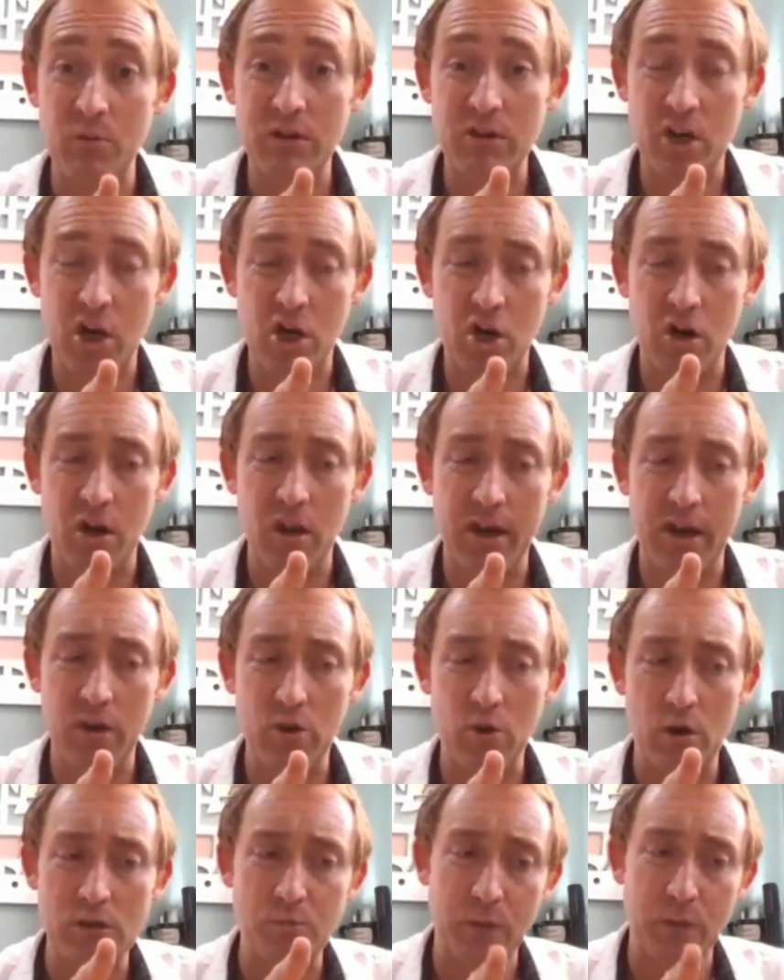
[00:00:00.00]
with their current
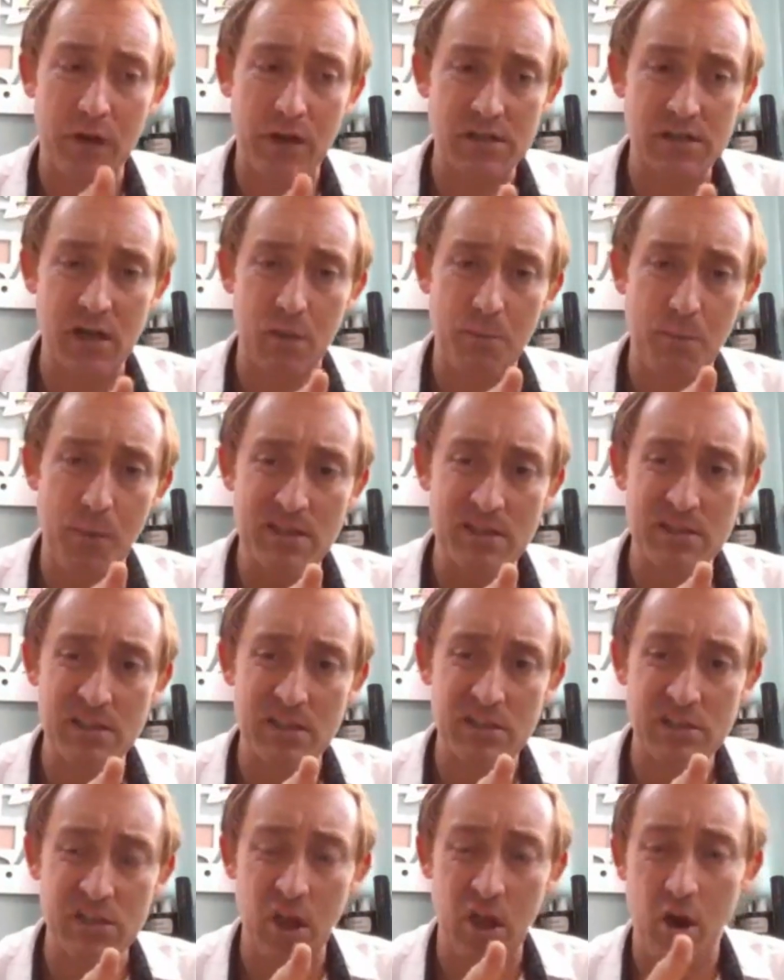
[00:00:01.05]
landlords because their business
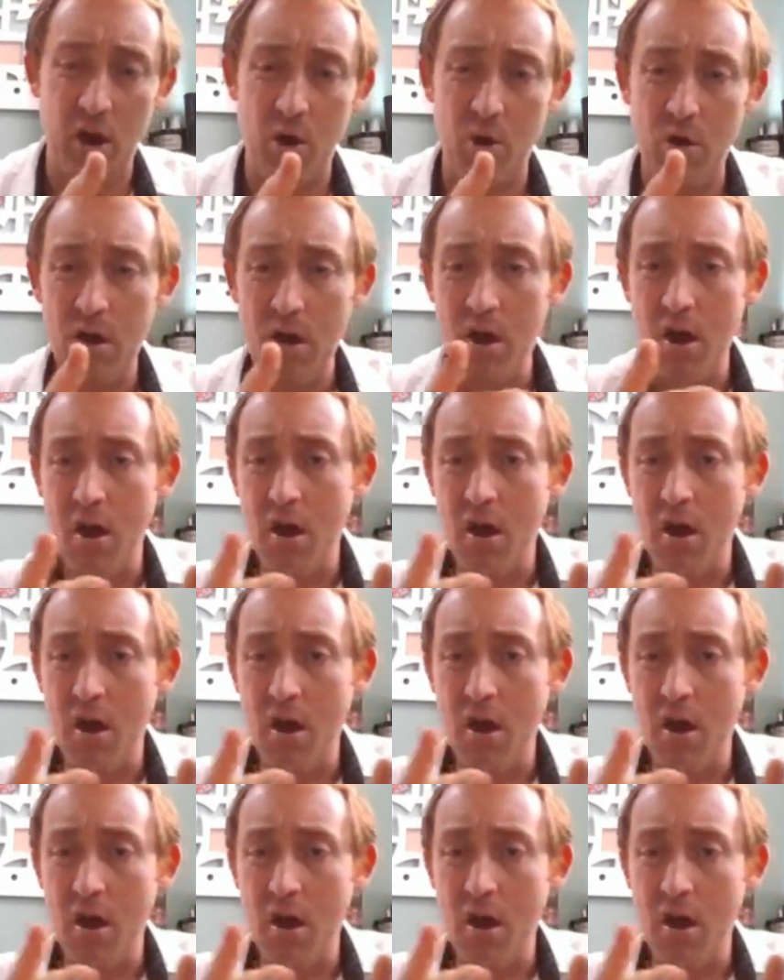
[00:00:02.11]
is slow.